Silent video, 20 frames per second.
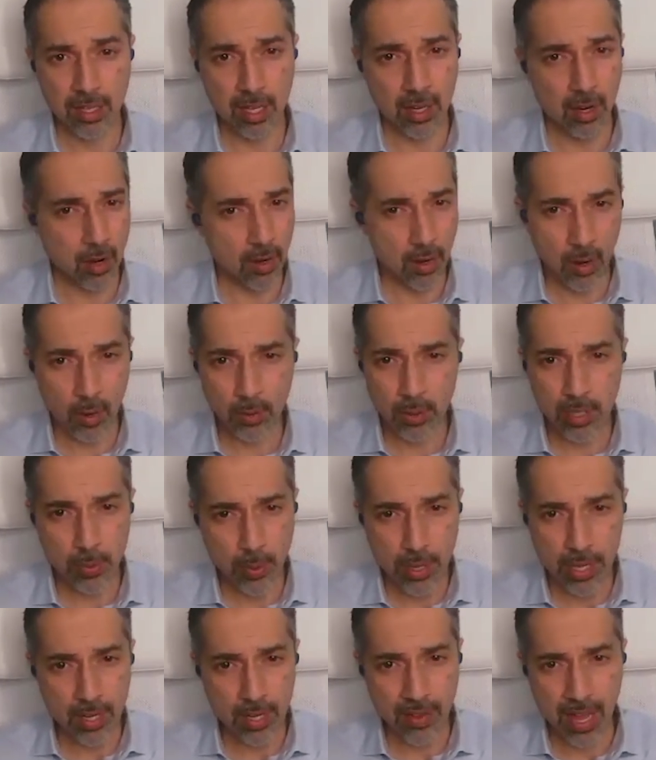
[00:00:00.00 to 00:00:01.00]
that our only
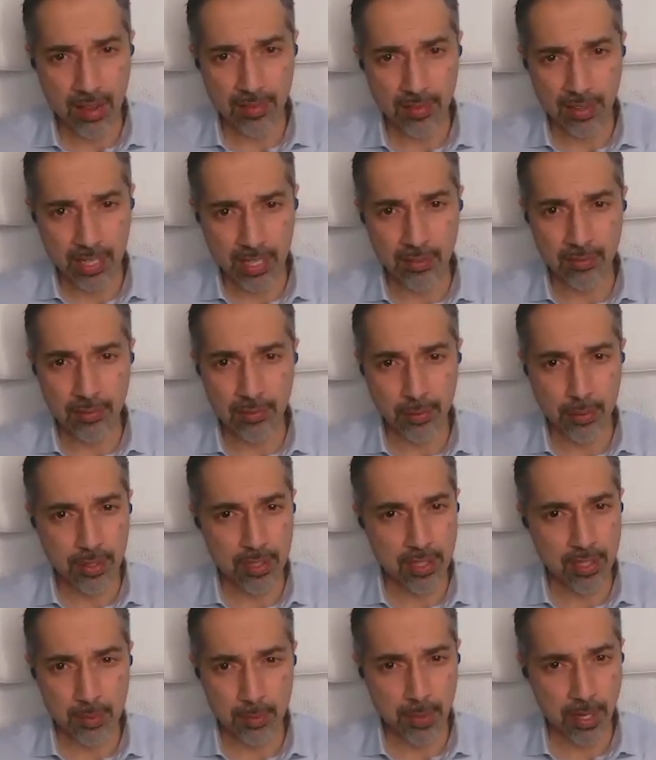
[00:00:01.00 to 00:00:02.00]
way of having
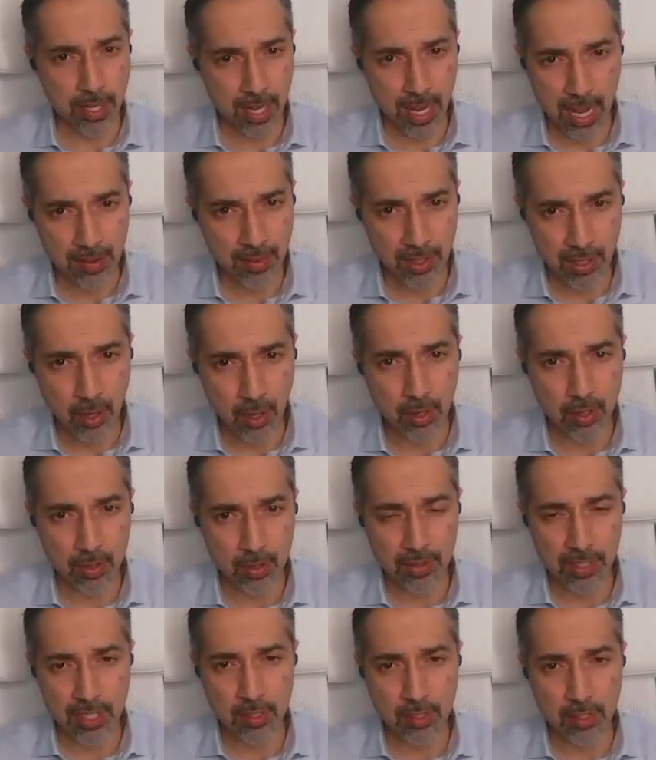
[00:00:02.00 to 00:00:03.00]
influence is by having all
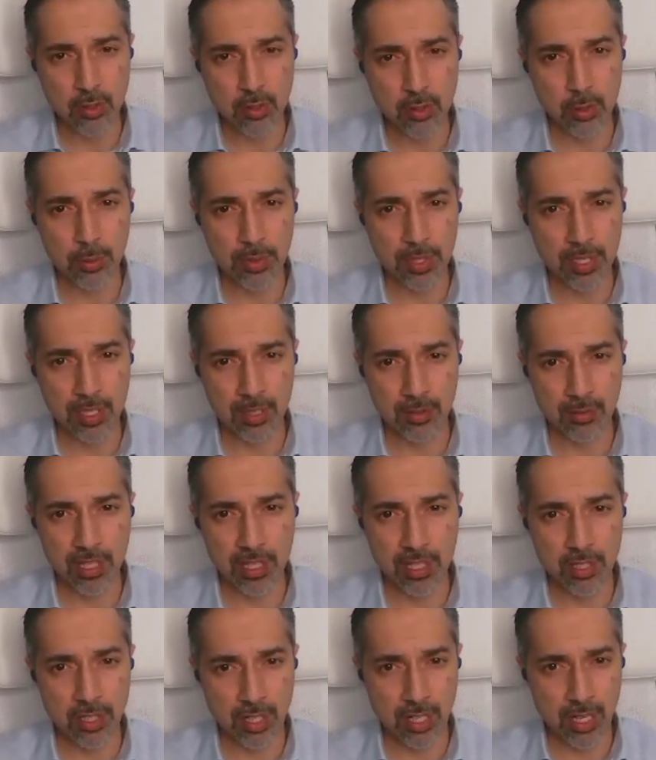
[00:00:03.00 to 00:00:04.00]
of these troops in the
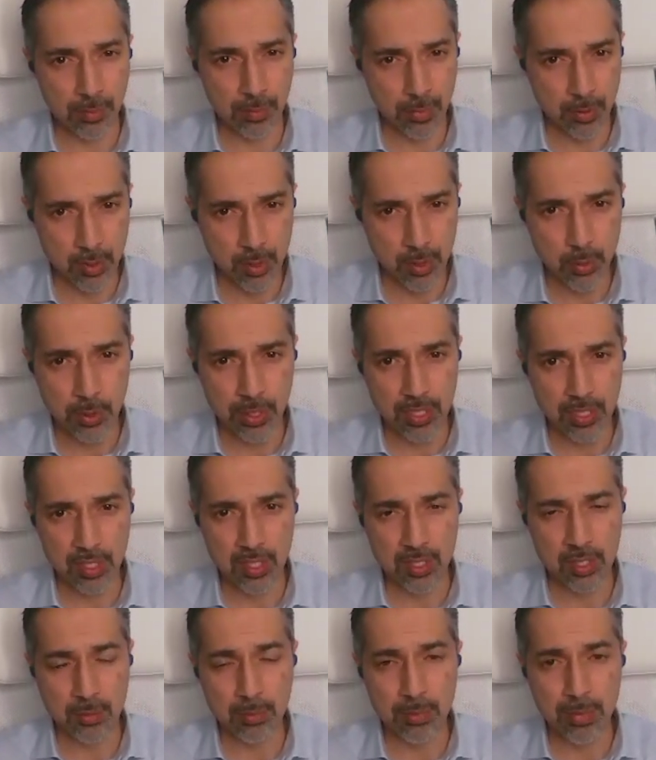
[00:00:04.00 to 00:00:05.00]
region and pursuing
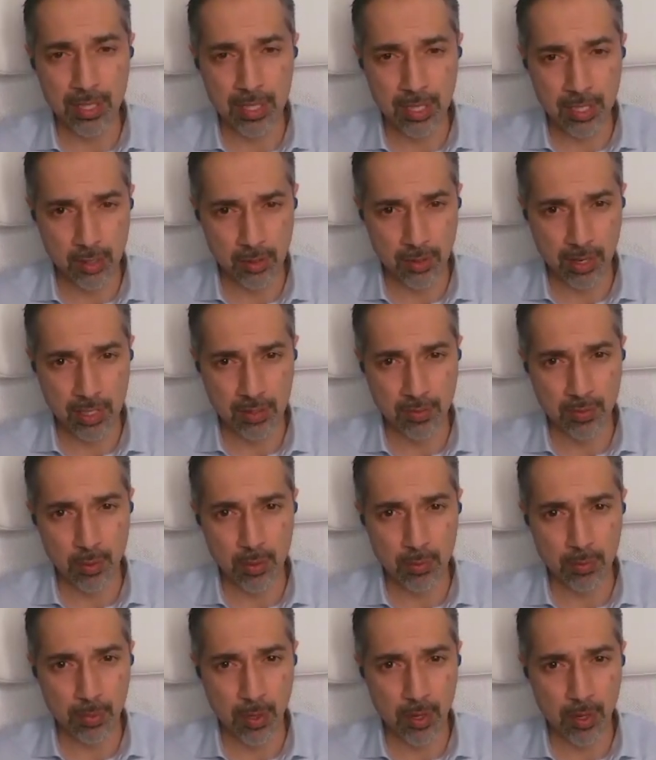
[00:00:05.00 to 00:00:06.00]
such a militarized
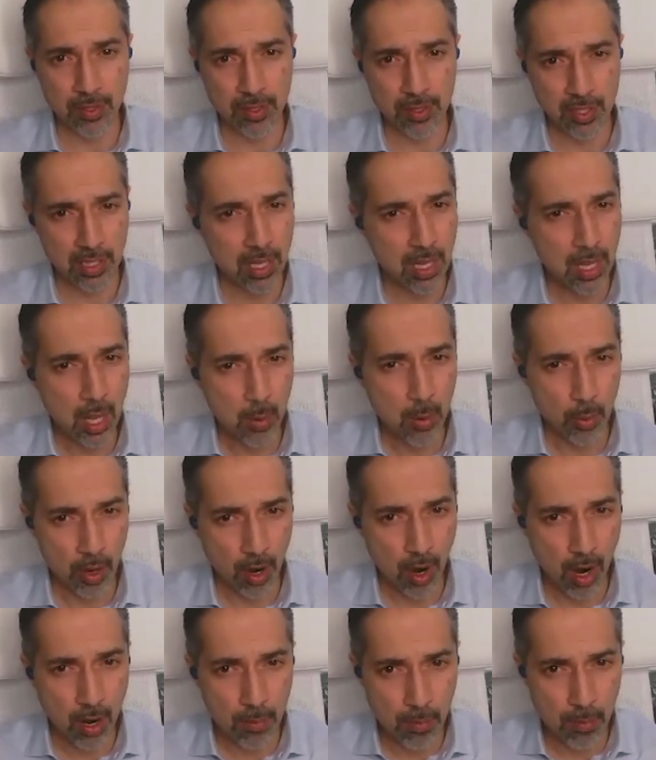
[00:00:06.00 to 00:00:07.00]
foreign policy
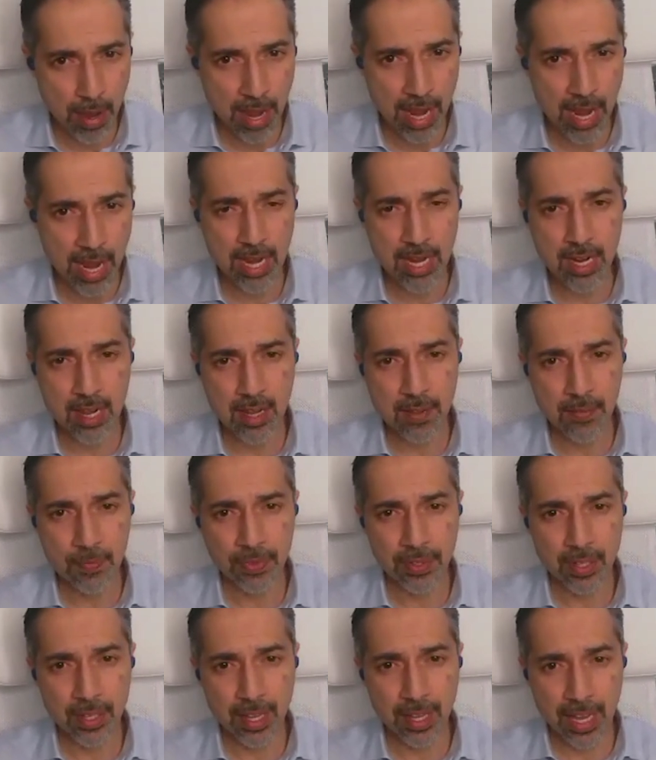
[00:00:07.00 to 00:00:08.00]
where our main
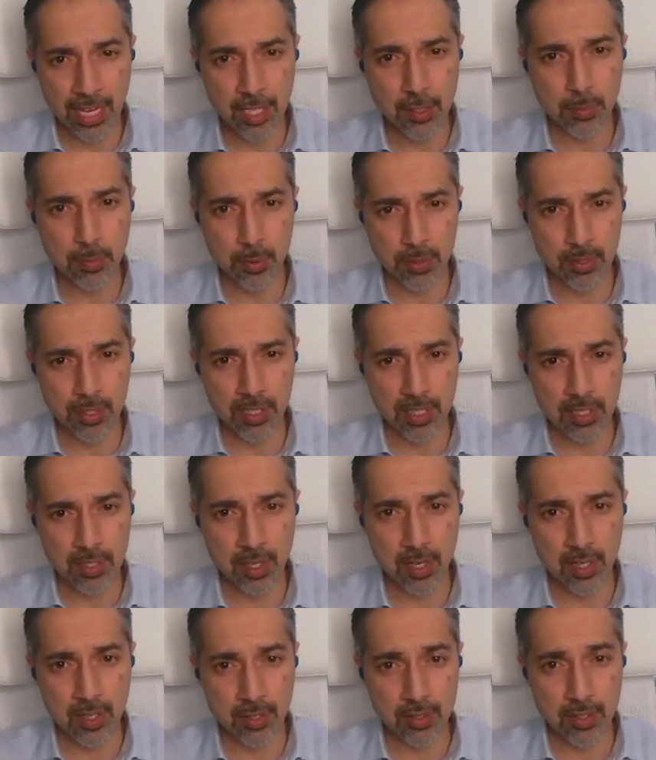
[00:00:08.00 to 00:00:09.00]
export to
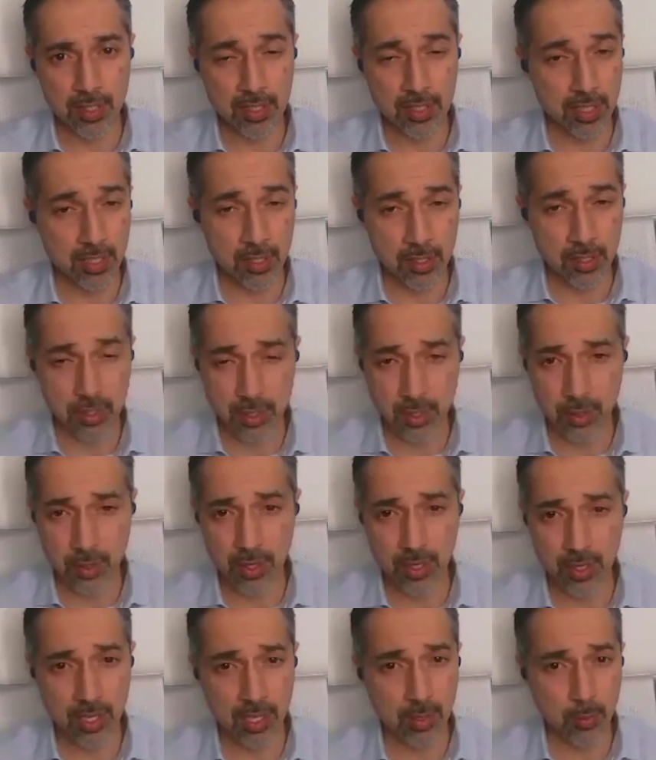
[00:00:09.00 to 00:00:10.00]
these countries is
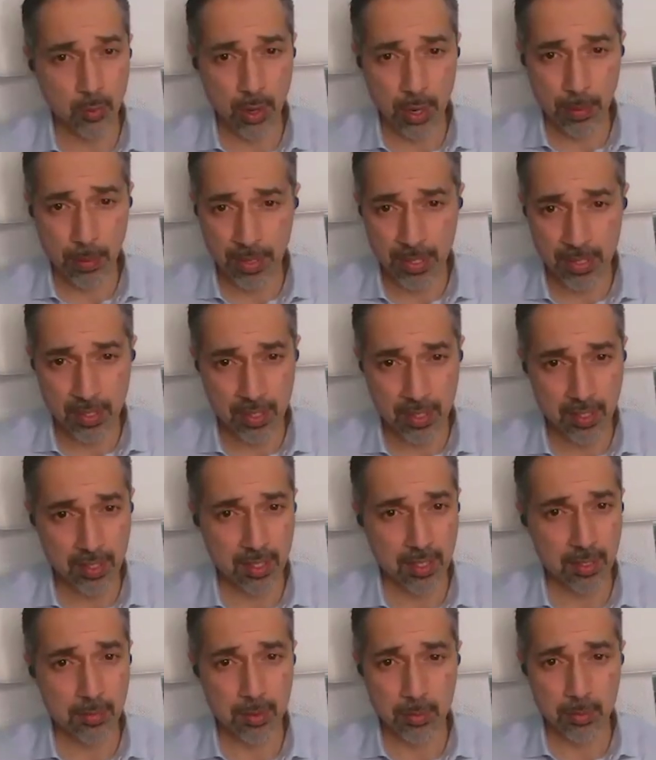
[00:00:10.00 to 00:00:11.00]
security, weapon
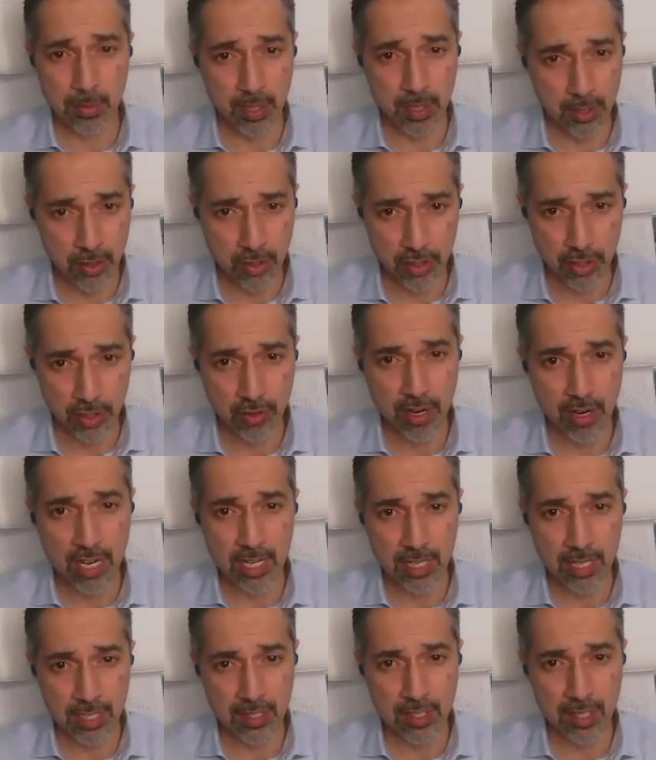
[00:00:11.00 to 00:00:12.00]
systems, military
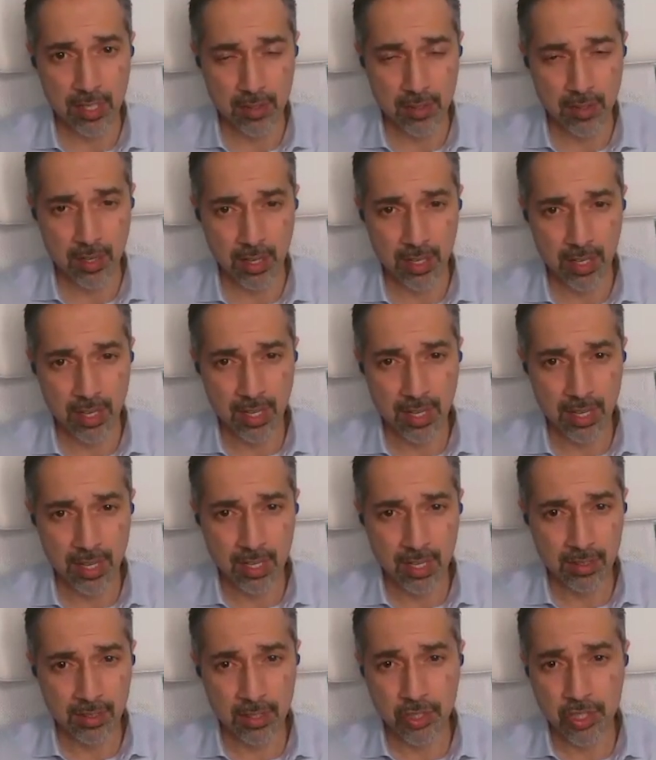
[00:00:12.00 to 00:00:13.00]
training, etc.
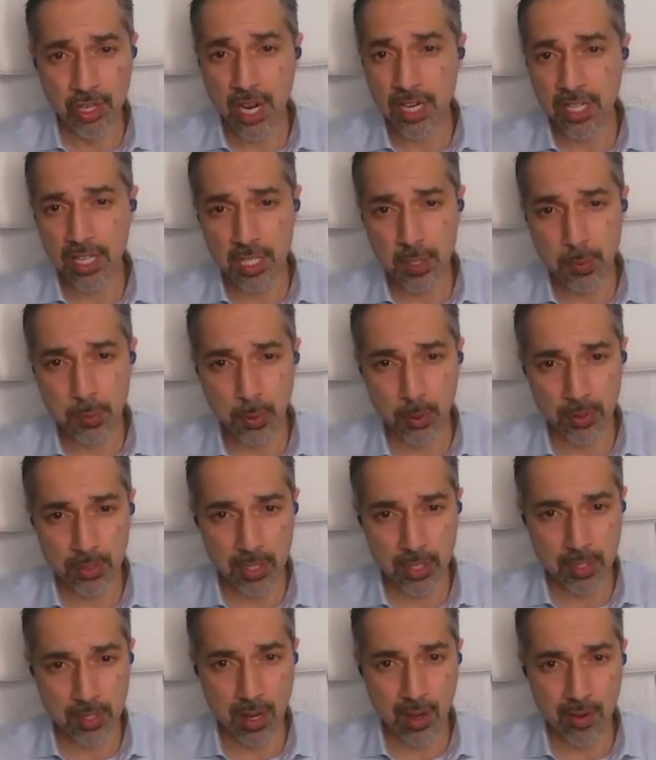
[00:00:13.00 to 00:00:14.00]
The Chinese
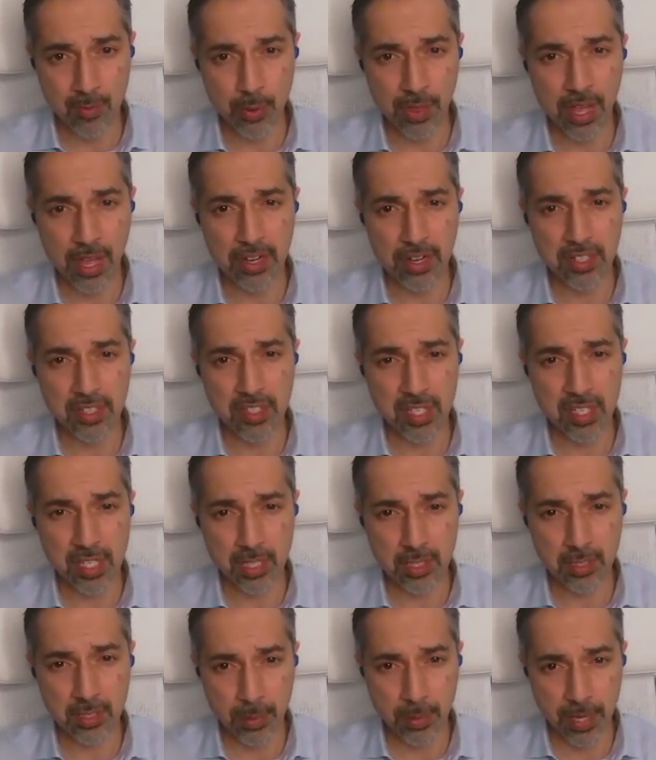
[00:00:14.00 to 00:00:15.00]
pulled this off without a
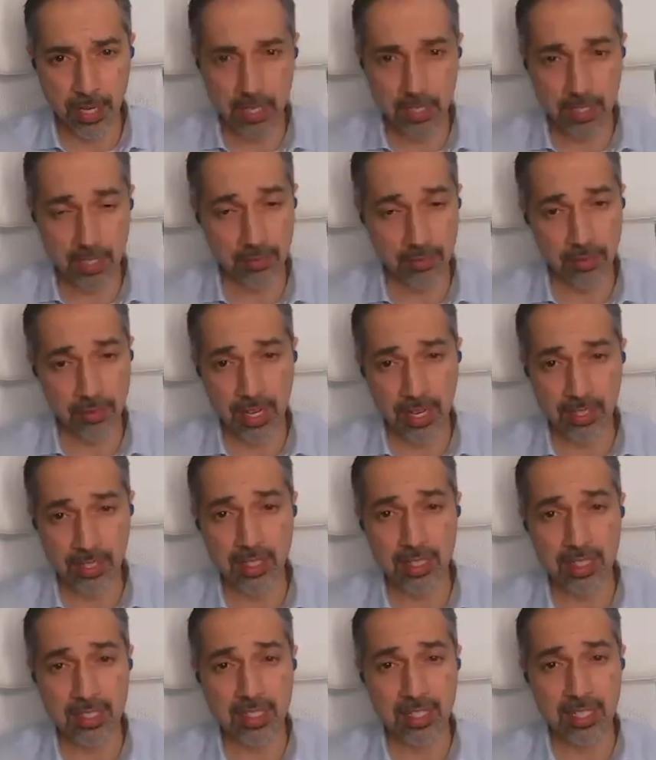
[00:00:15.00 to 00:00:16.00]
single base, in
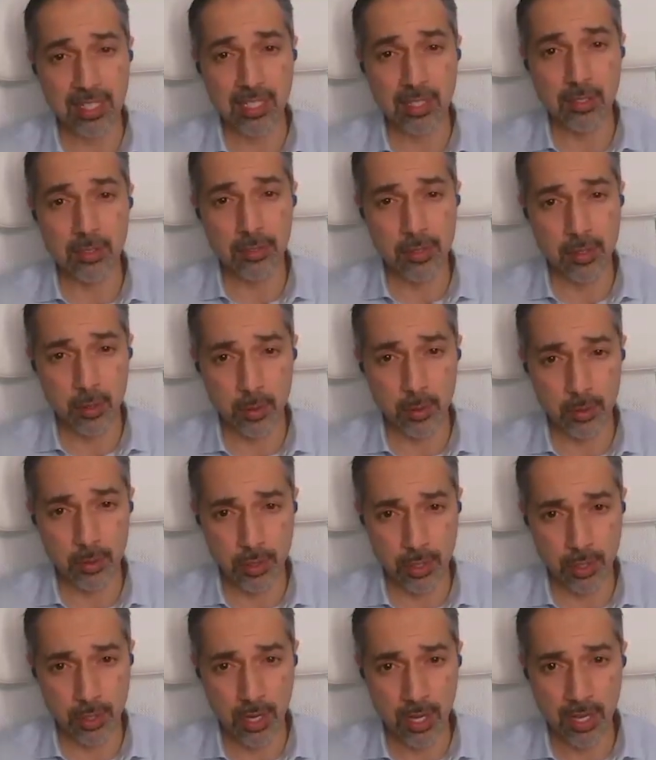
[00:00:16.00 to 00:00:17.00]
fact, a single
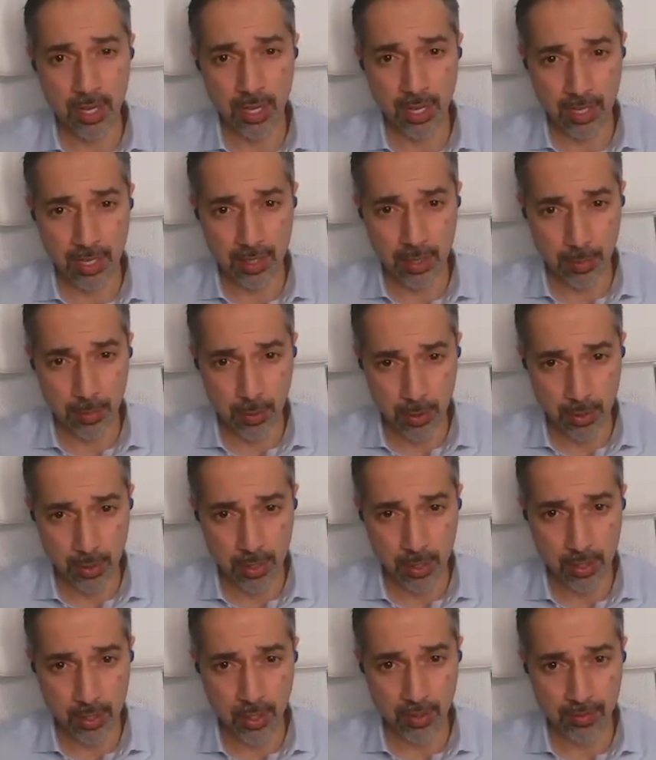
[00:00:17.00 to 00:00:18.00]
soldier in the
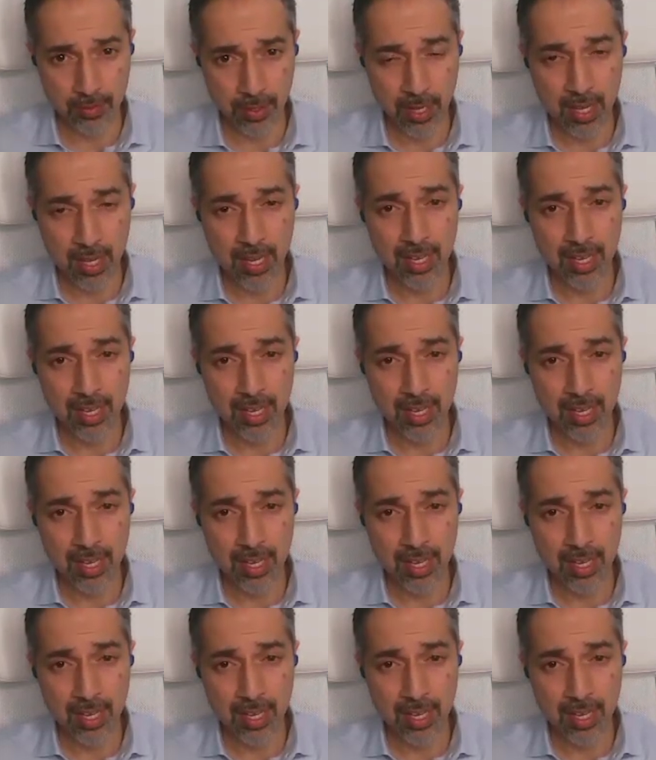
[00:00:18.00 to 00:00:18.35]
Persian Gulf.